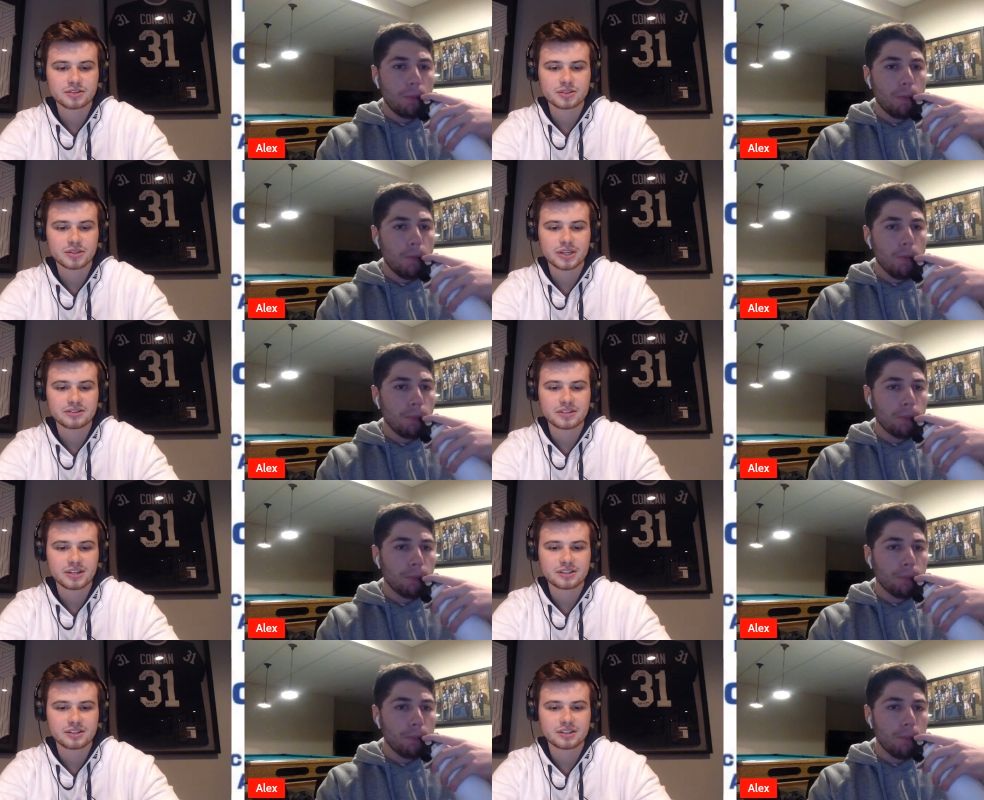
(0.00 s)

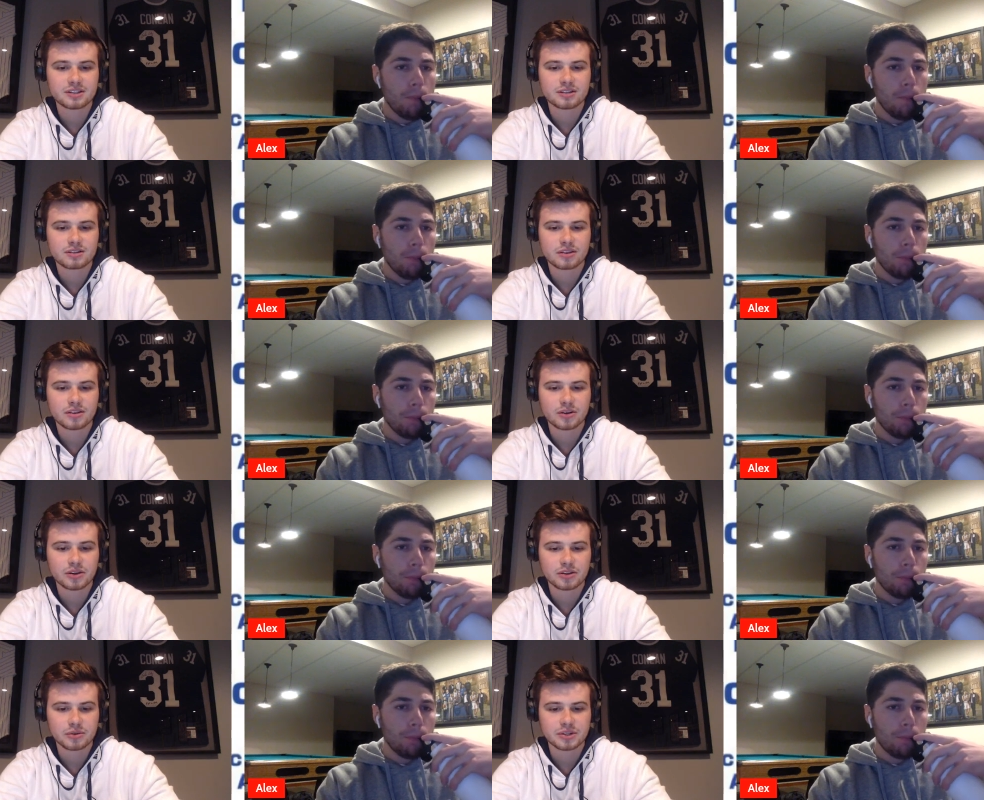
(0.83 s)
Speaker 1: 2018,
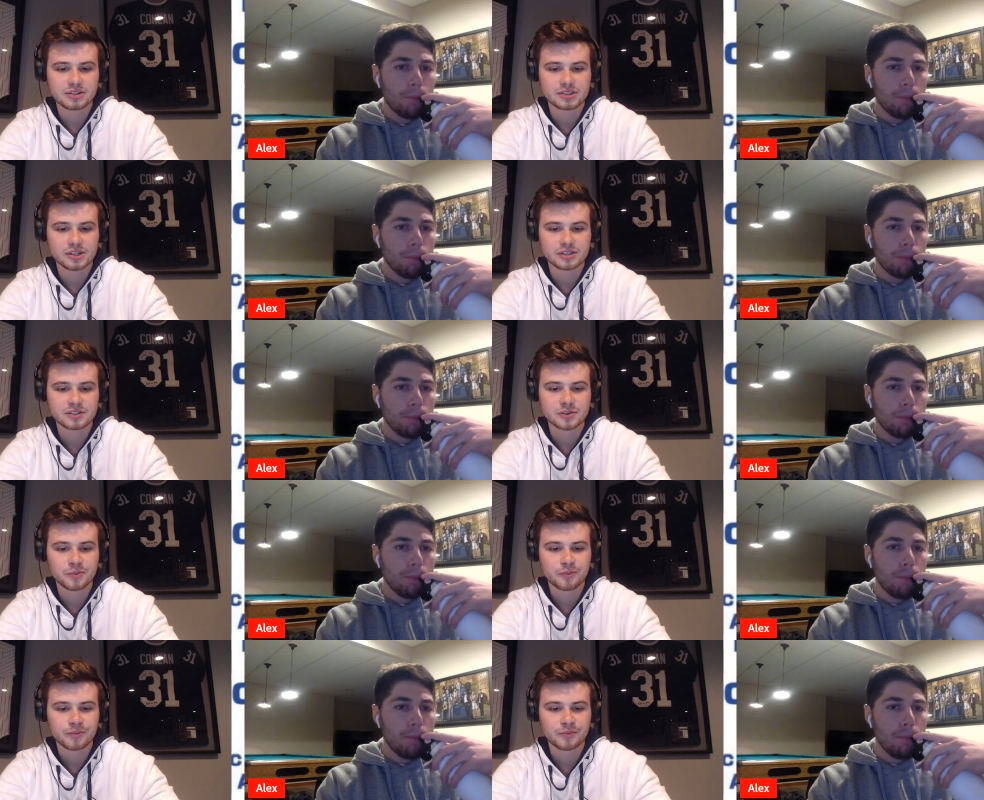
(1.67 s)
33 starts,